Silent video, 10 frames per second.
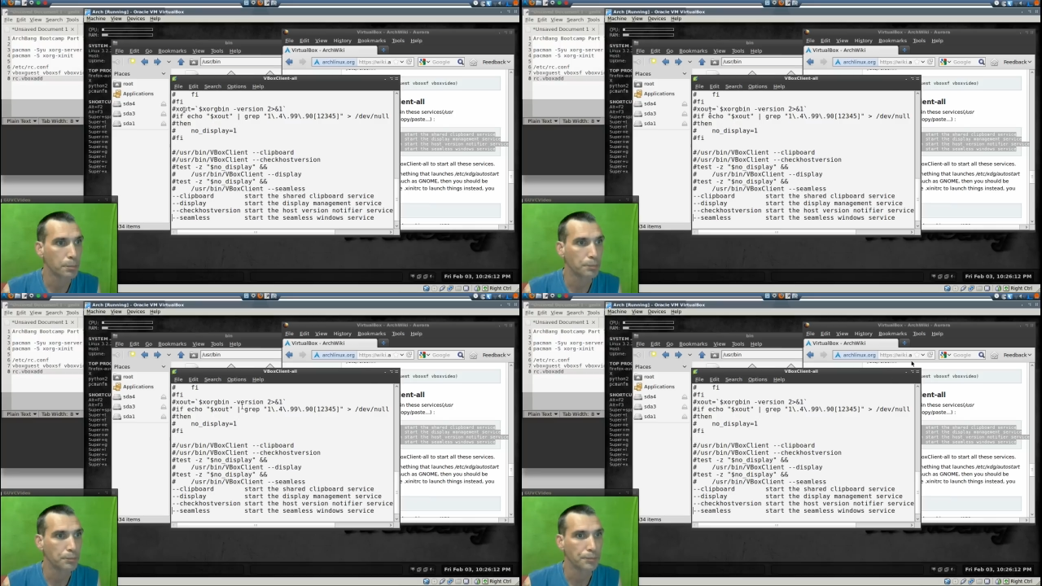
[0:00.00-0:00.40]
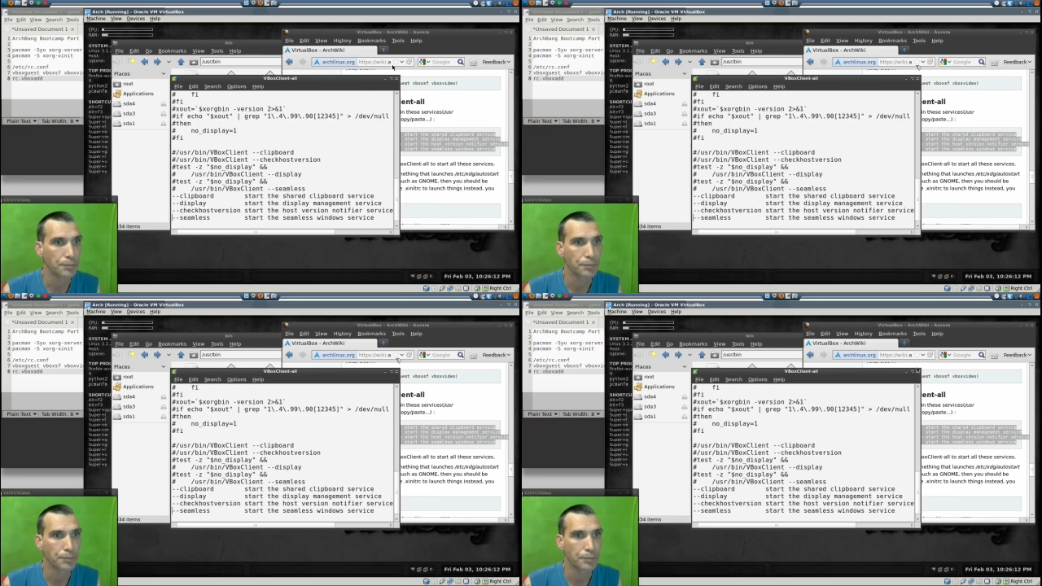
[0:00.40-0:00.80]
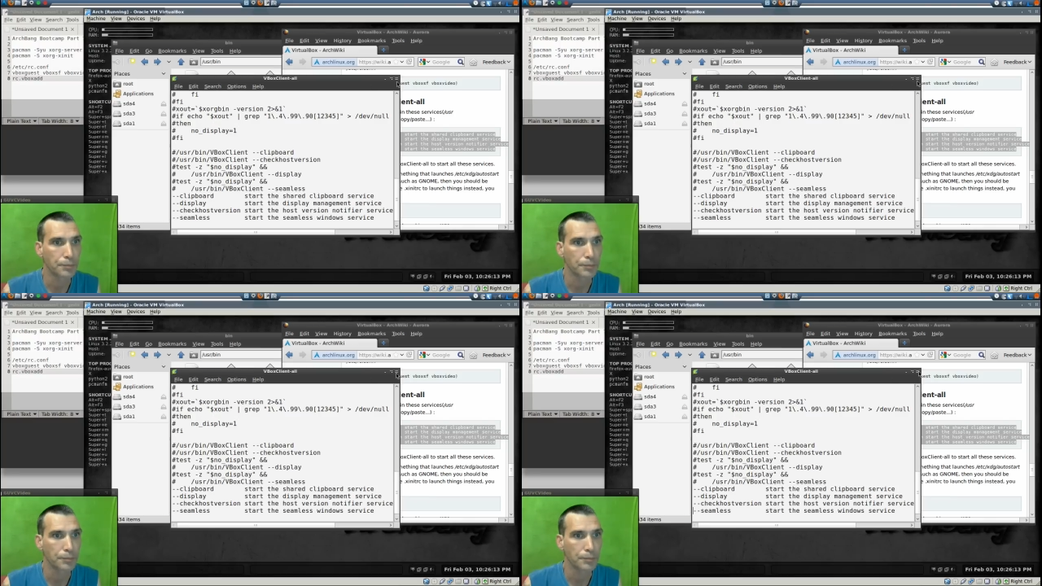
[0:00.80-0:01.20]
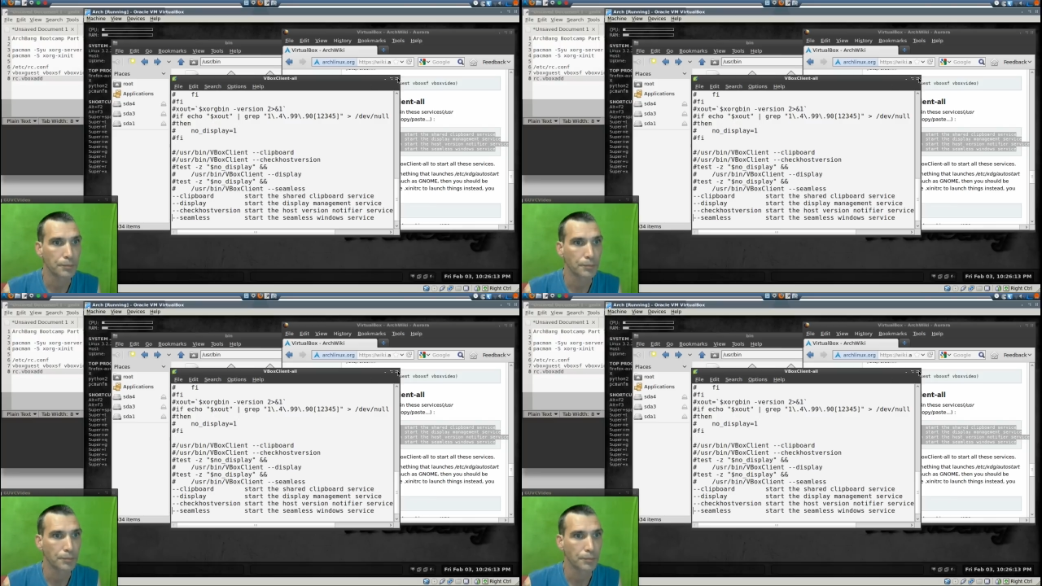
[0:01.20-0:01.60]

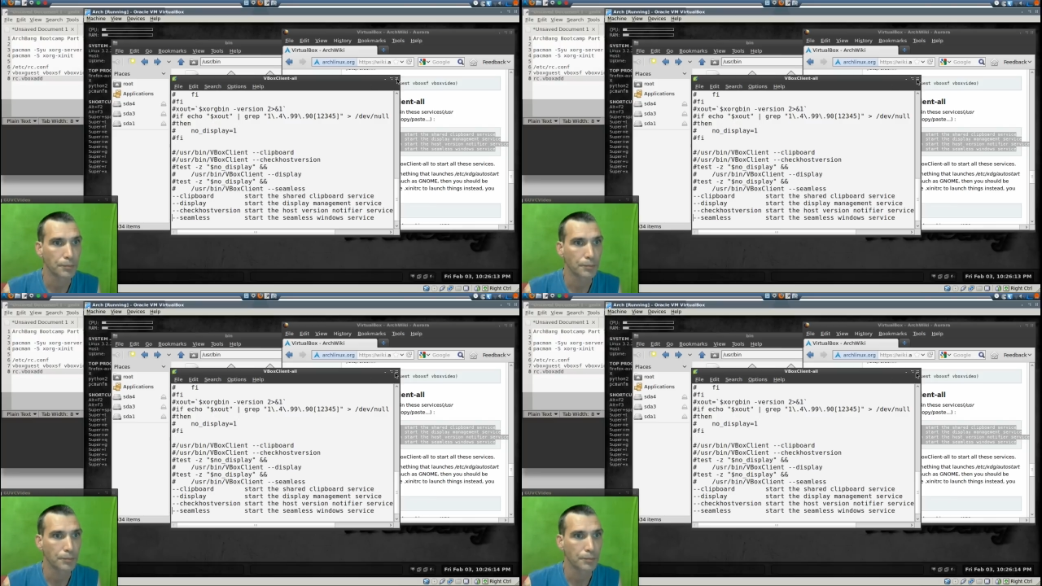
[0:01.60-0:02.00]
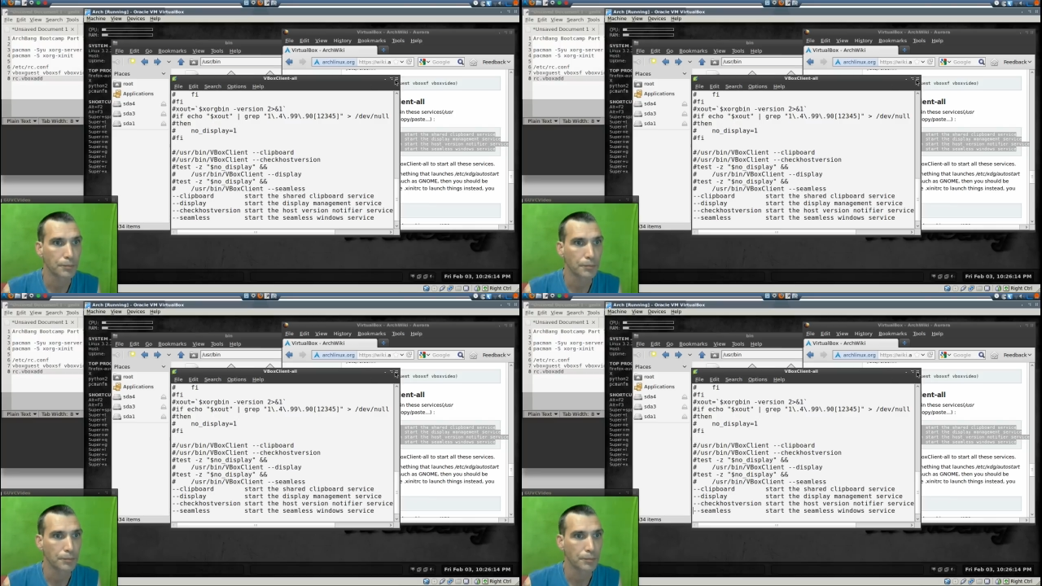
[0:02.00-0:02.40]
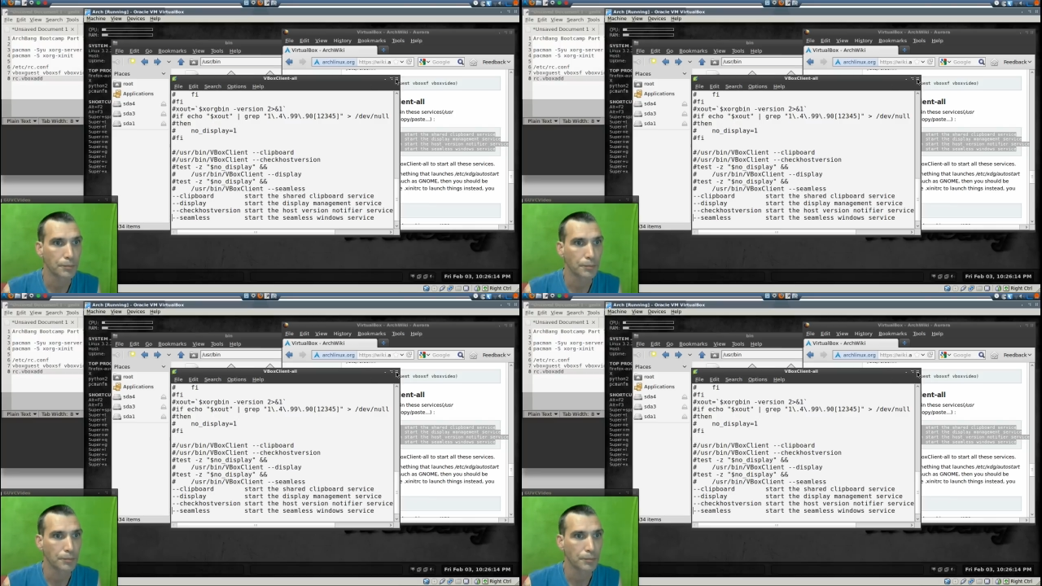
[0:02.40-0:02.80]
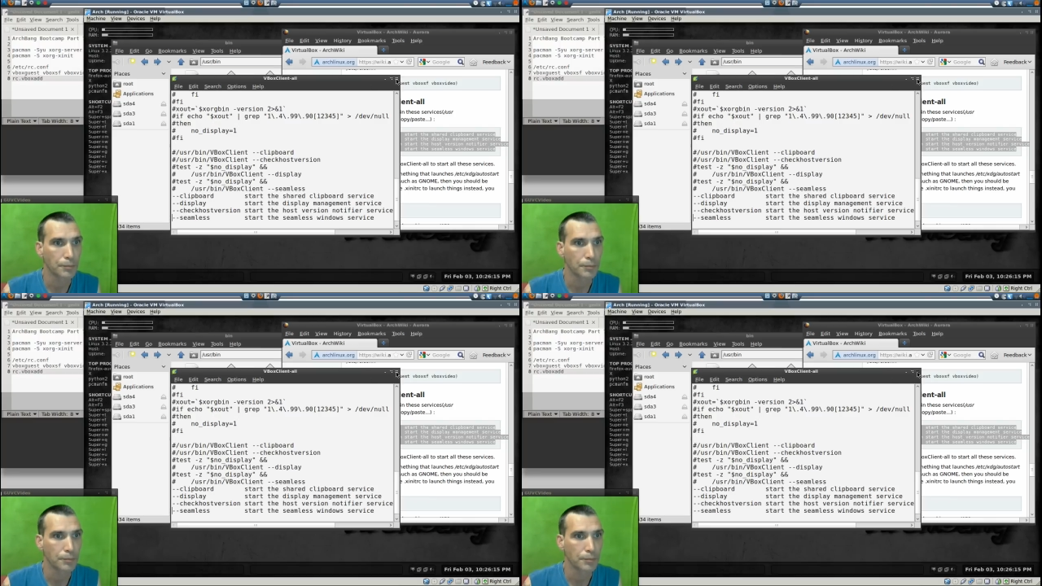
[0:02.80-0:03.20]

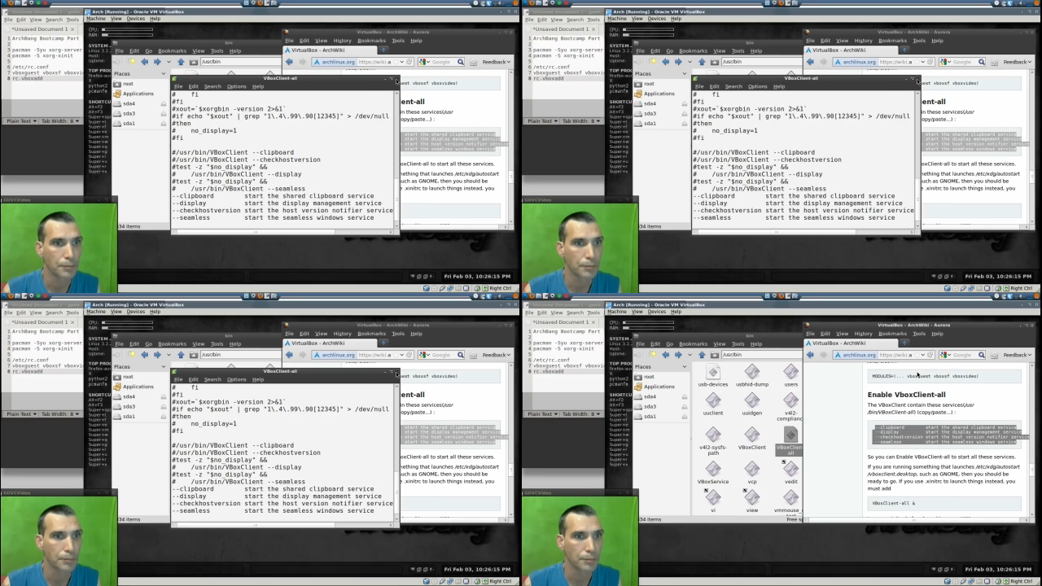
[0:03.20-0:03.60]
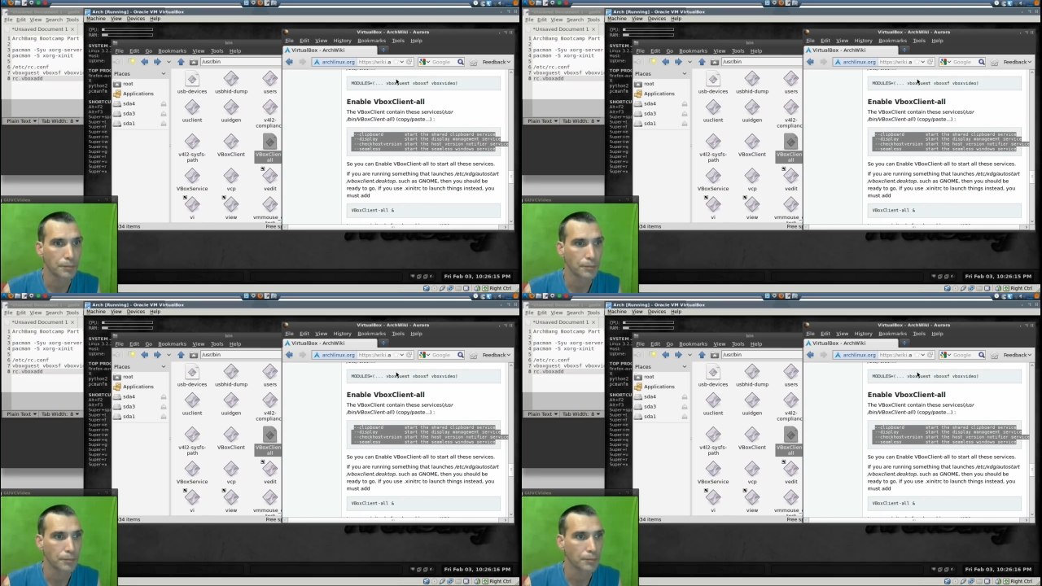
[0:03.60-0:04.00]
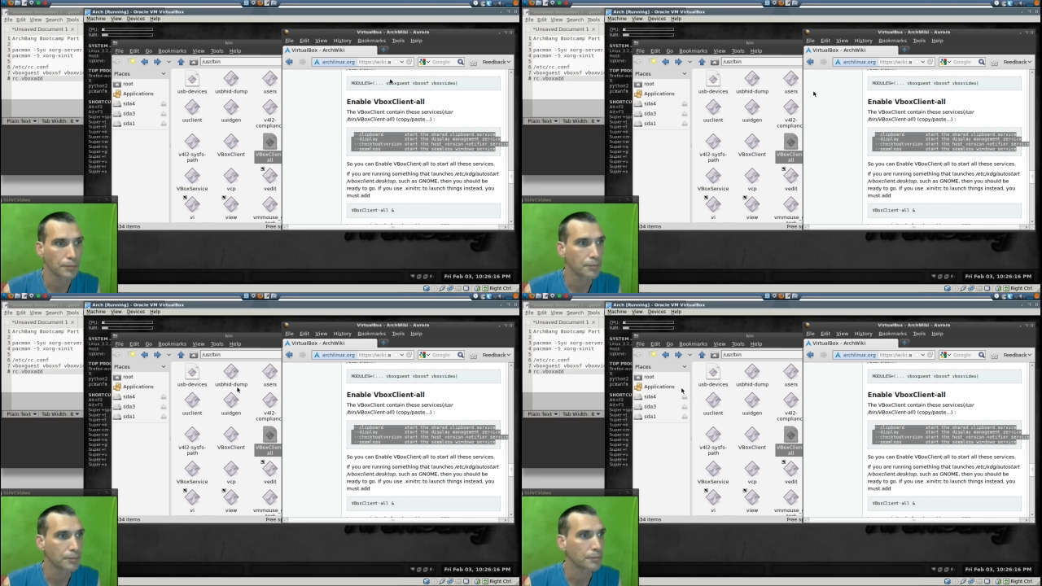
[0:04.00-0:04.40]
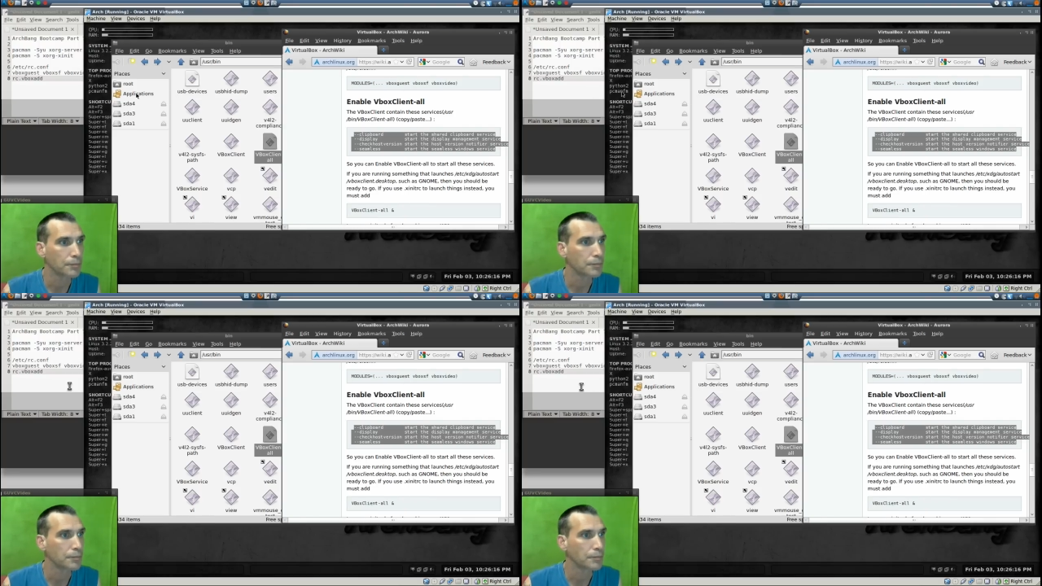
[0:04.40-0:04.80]

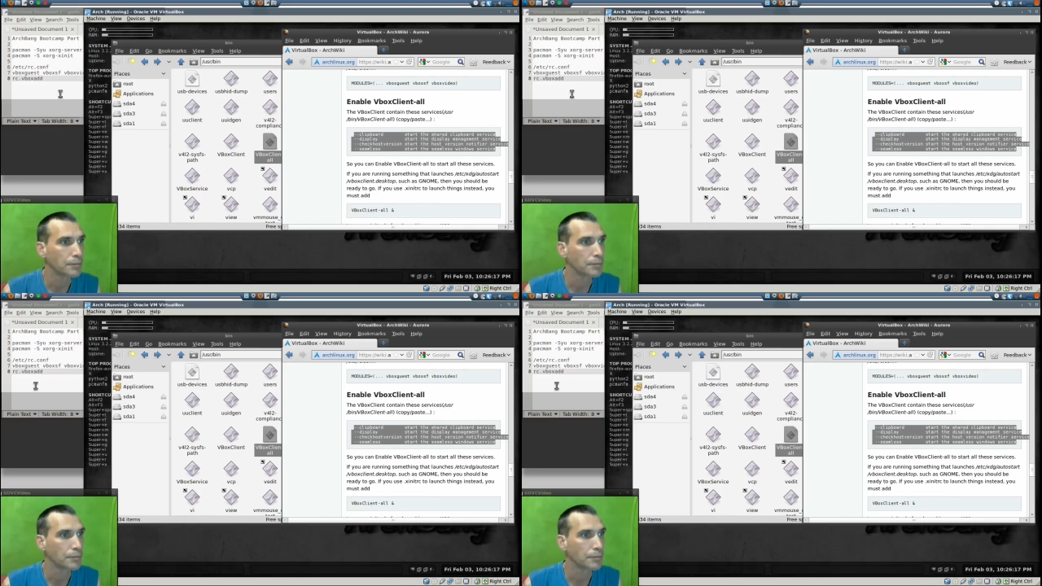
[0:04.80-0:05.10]
(silence)